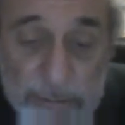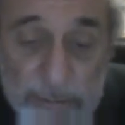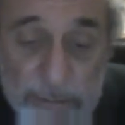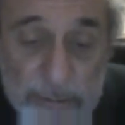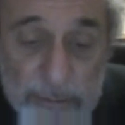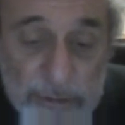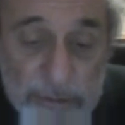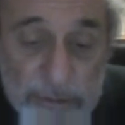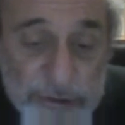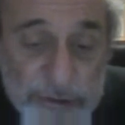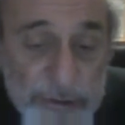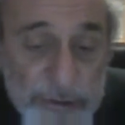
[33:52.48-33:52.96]

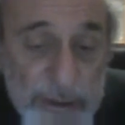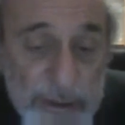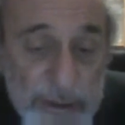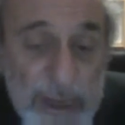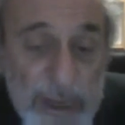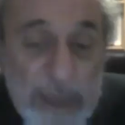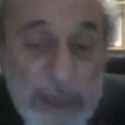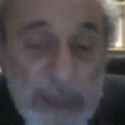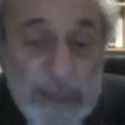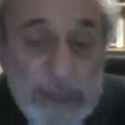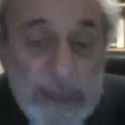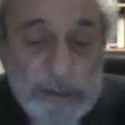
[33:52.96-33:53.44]
Montreal,
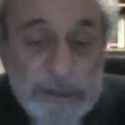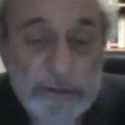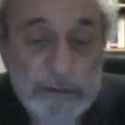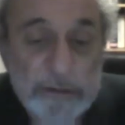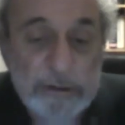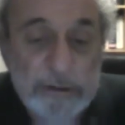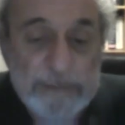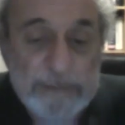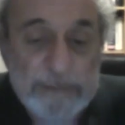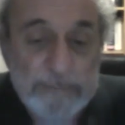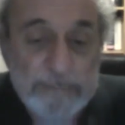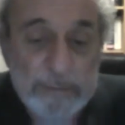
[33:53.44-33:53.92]
there's a
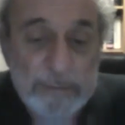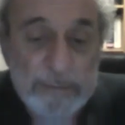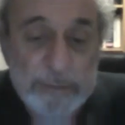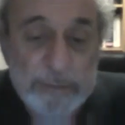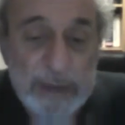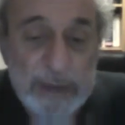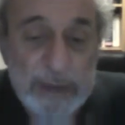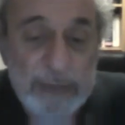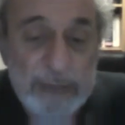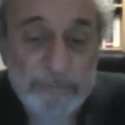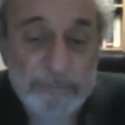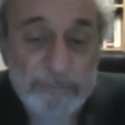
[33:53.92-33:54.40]
great.
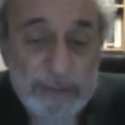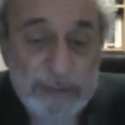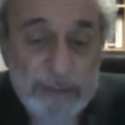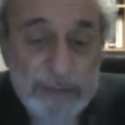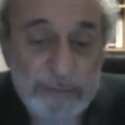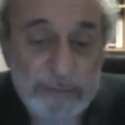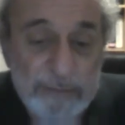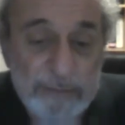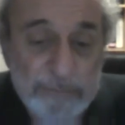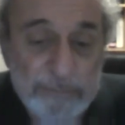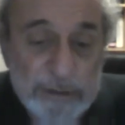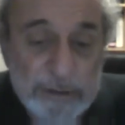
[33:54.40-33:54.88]
I
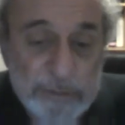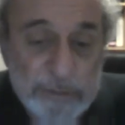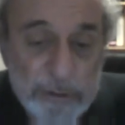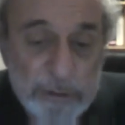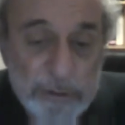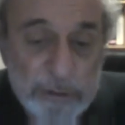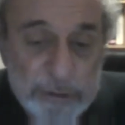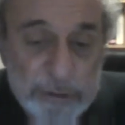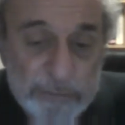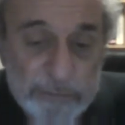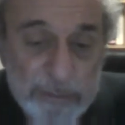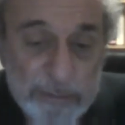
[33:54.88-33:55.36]
haven't been to
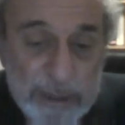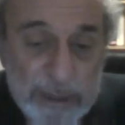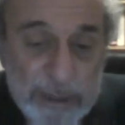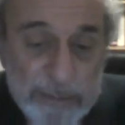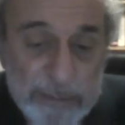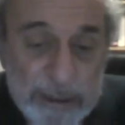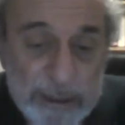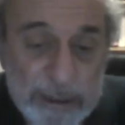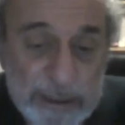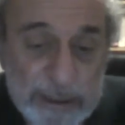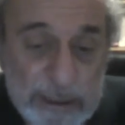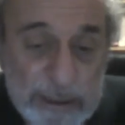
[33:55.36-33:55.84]
Montreal for
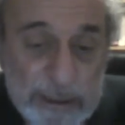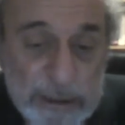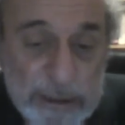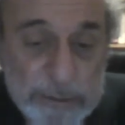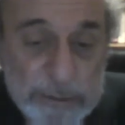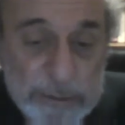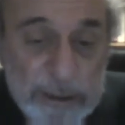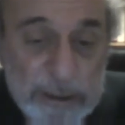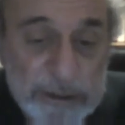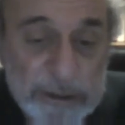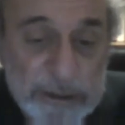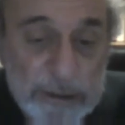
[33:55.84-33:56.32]
many years,
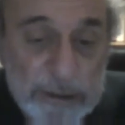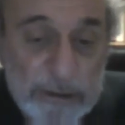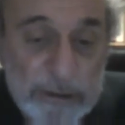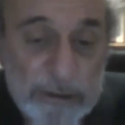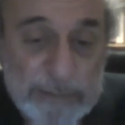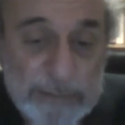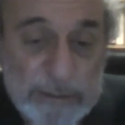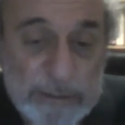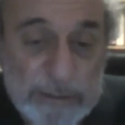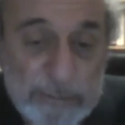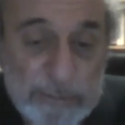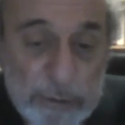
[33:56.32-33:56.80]
but there's a
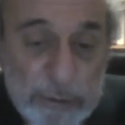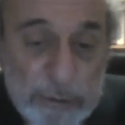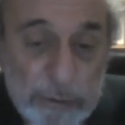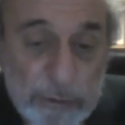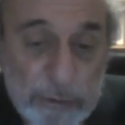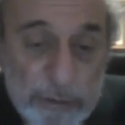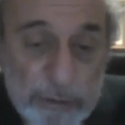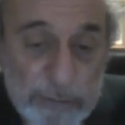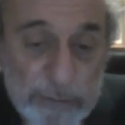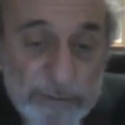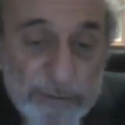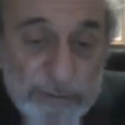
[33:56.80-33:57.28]
great big
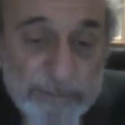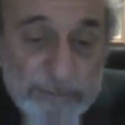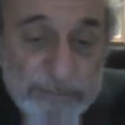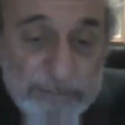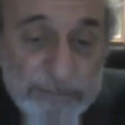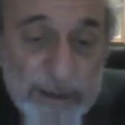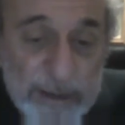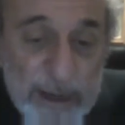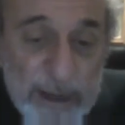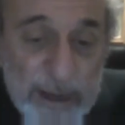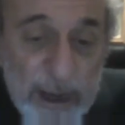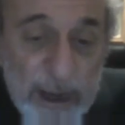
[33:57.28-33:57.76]
mural of him
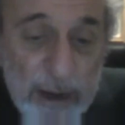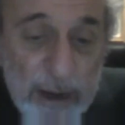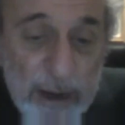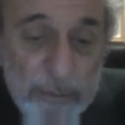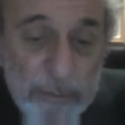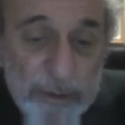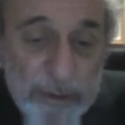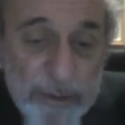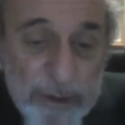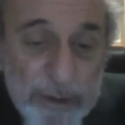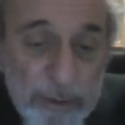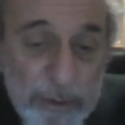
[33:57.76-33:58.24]
on
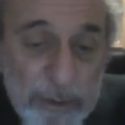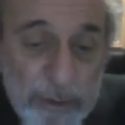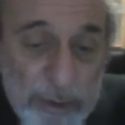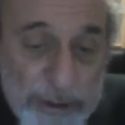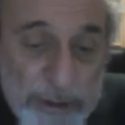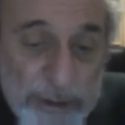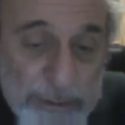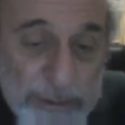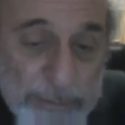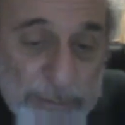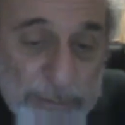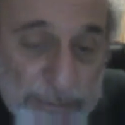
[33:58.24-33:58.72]
one
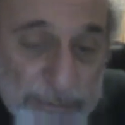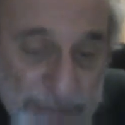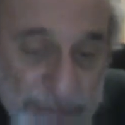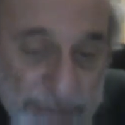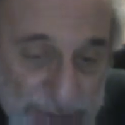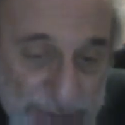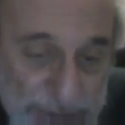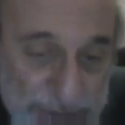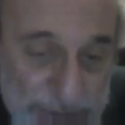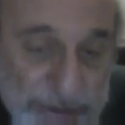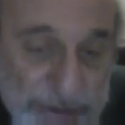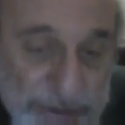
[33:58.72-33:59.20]
of the
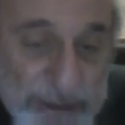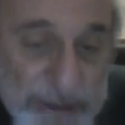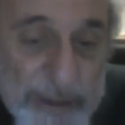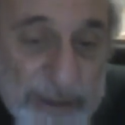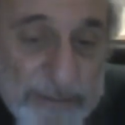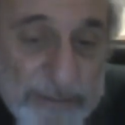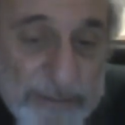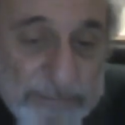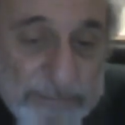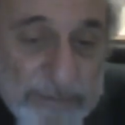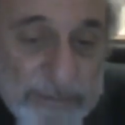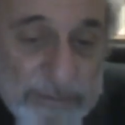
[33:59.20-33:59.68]
buildings.
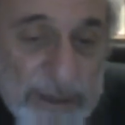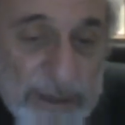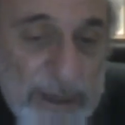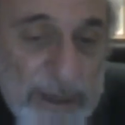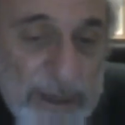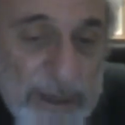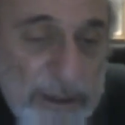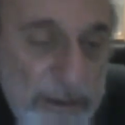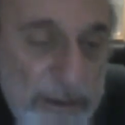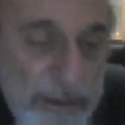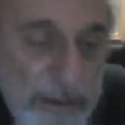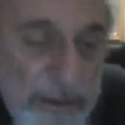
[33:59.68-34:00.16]

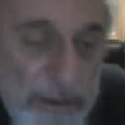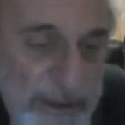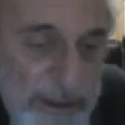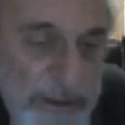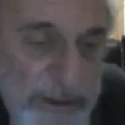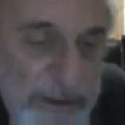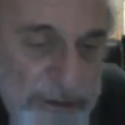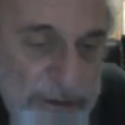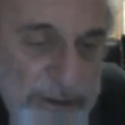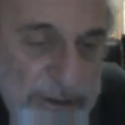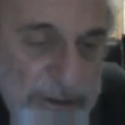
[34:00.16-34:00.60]
No, he is.